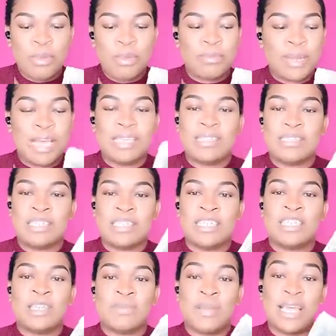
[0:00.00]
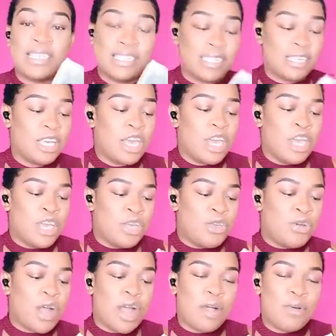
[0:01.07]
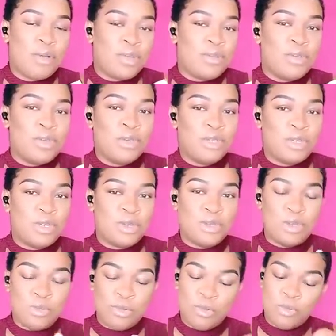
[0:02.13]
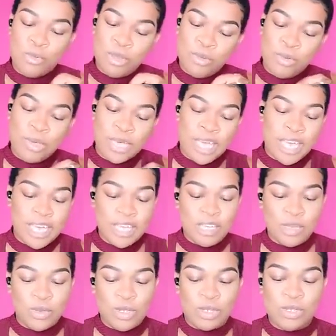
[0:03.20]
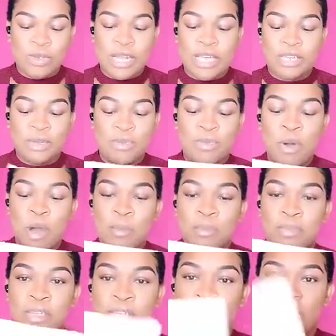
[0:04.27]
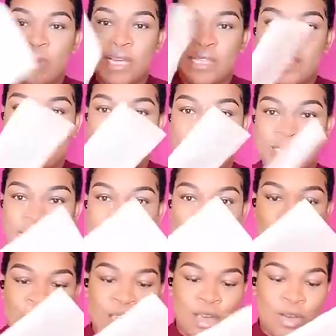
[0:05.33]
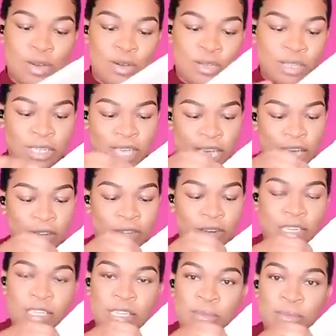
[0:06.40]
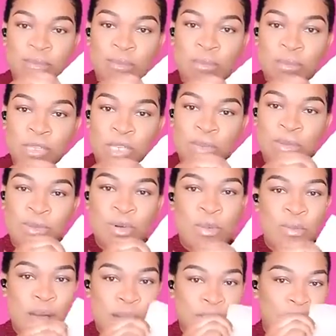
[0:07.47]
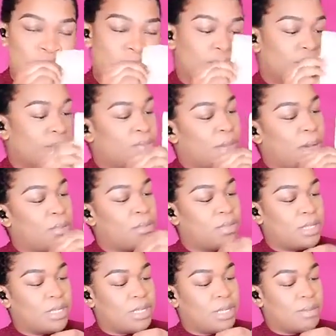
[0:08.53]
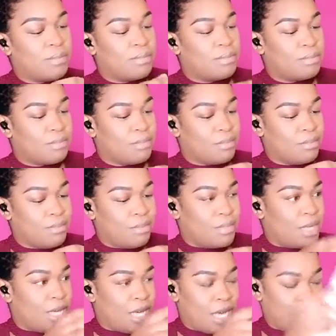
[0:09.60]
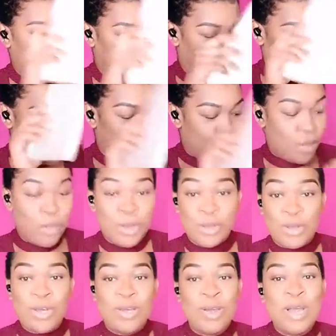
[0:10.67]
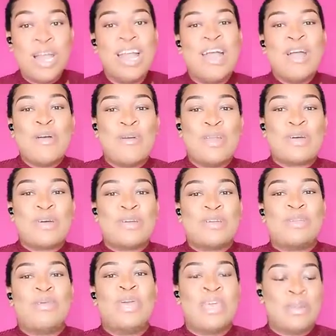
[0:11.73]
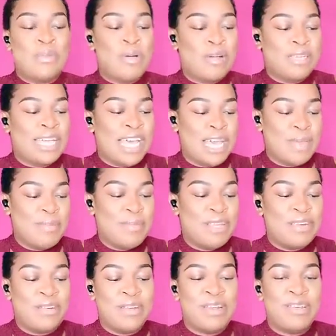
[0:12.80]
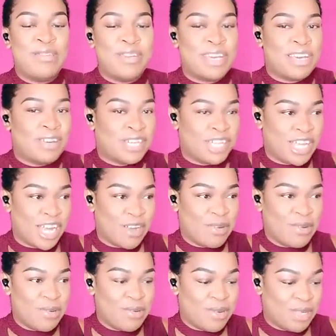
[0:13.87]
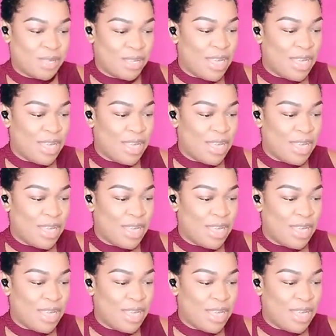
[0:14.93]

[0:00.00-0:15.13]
plastic. It's a plastic. You know how when we were kids, we used to like to pop these plastics because they have like some small bubbles in them. I don't know. Anyway, we're not going to spend more time in reliving our childhood